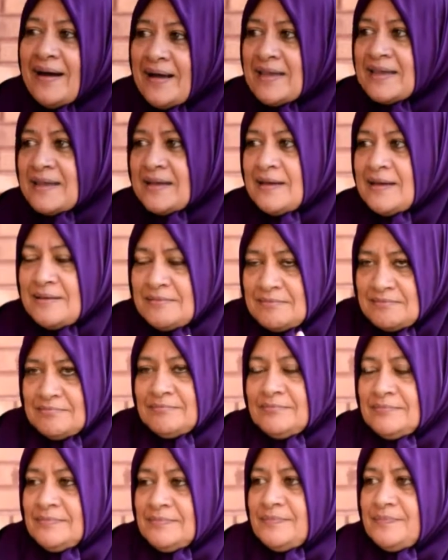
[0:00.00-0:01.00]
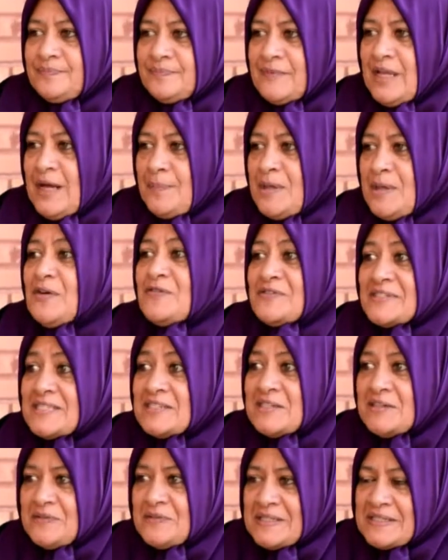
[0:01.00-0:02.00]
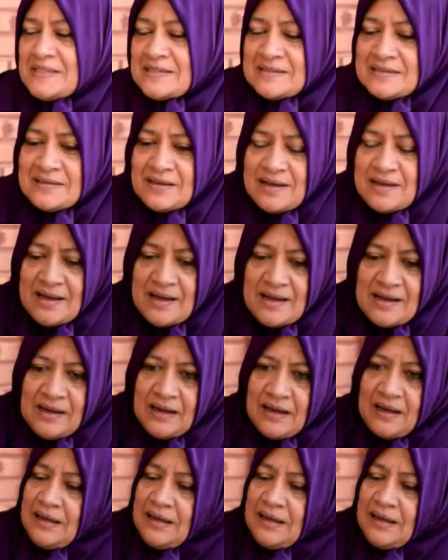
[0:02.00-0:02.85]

where I can be of service.